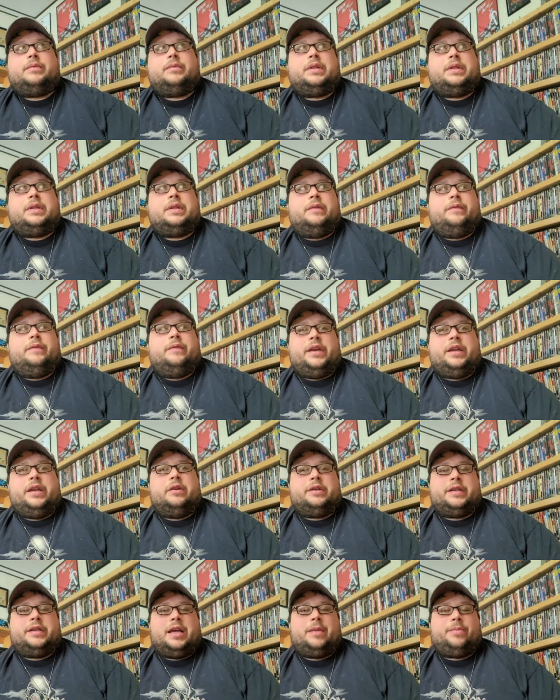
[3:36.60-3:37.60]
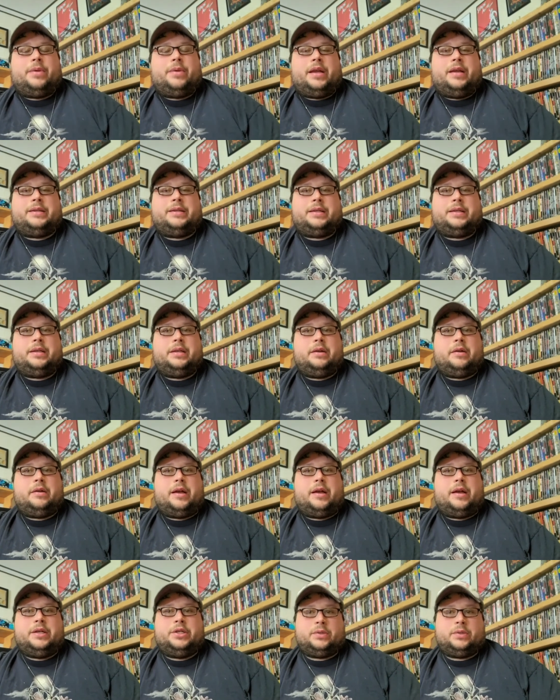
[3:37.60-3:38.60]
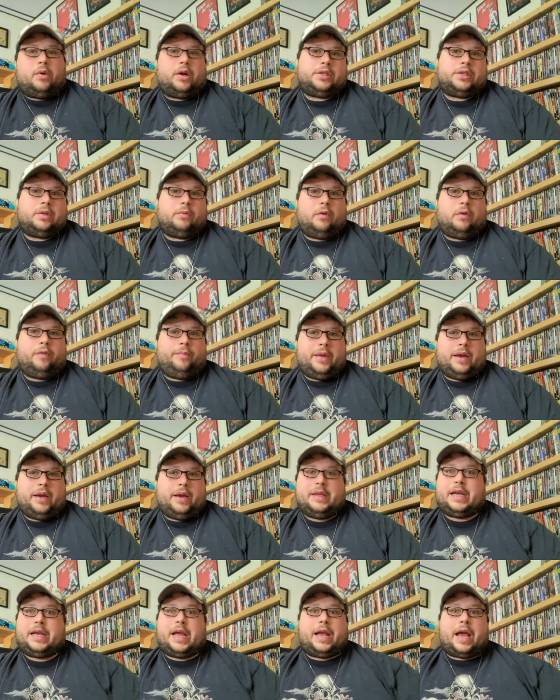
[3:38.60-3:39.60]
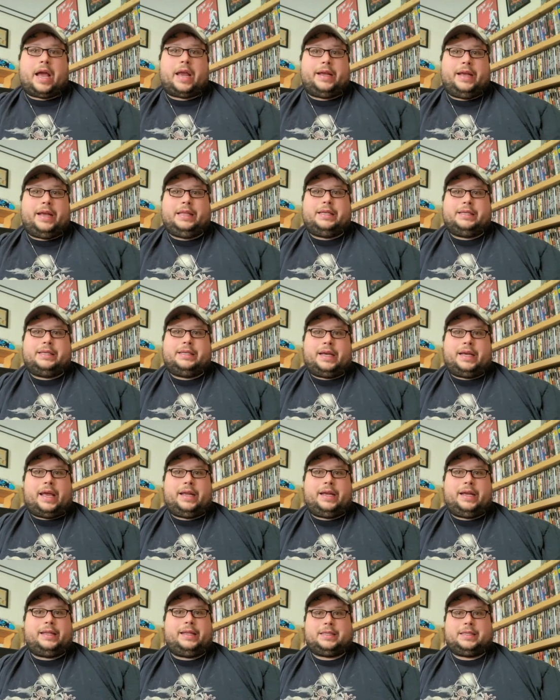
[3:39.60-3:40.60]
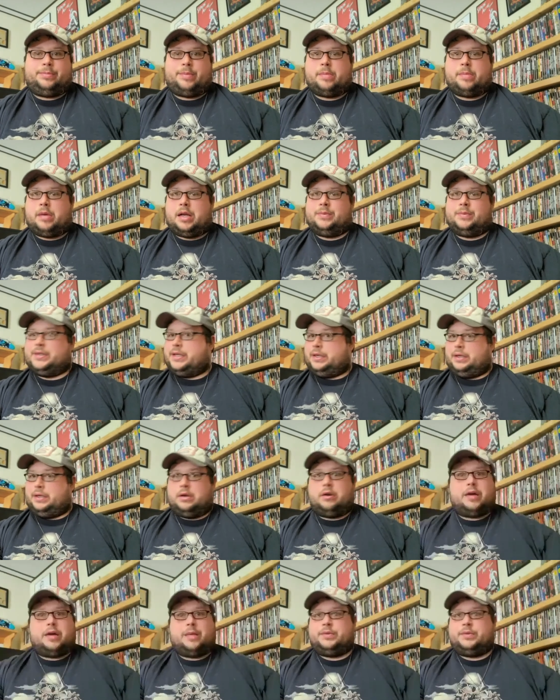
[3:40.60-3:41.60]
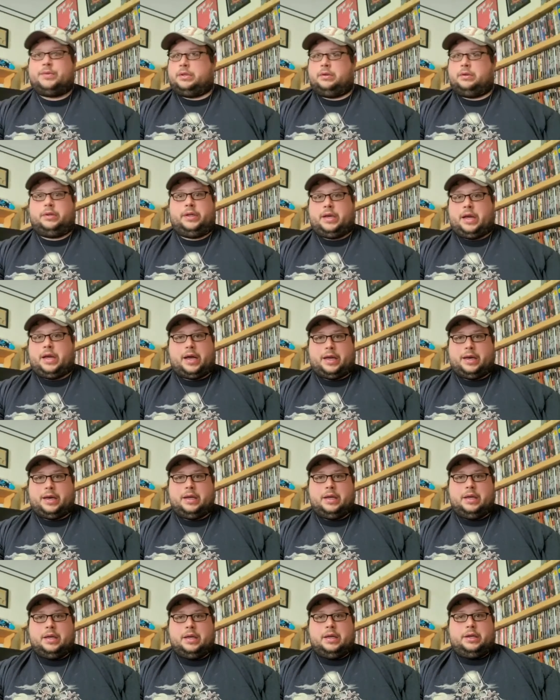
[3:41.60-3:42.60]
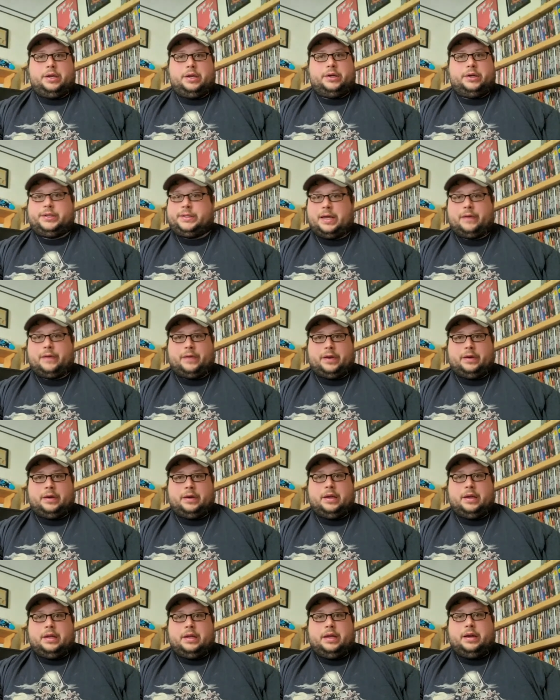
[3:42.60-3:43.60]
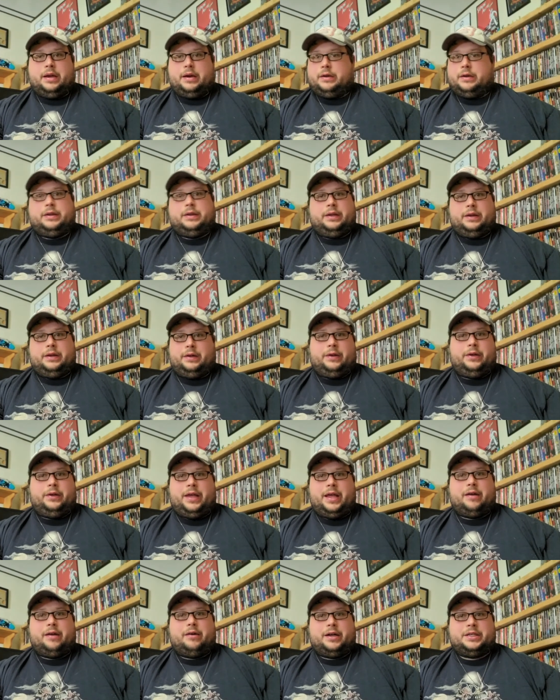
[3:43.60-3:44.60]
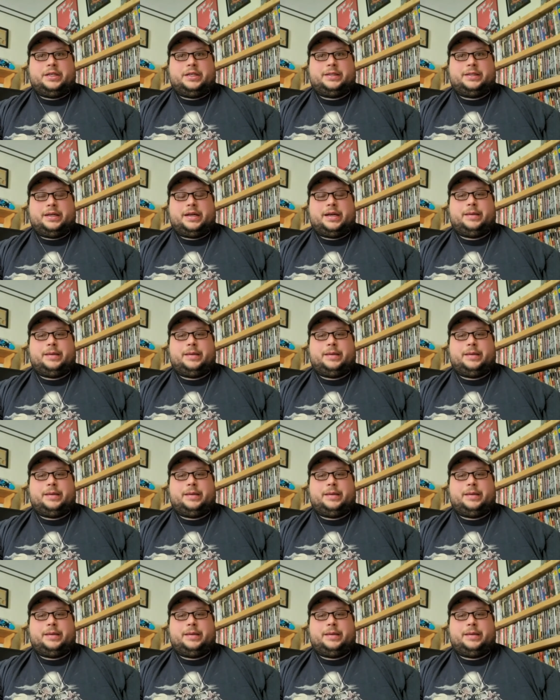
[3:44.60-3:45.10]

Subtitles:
videotape, and I said, I just watched The Wolfman. Like, I gotta get this. My mom's like, no, absolutely not. You're 7. You can't watch this. And I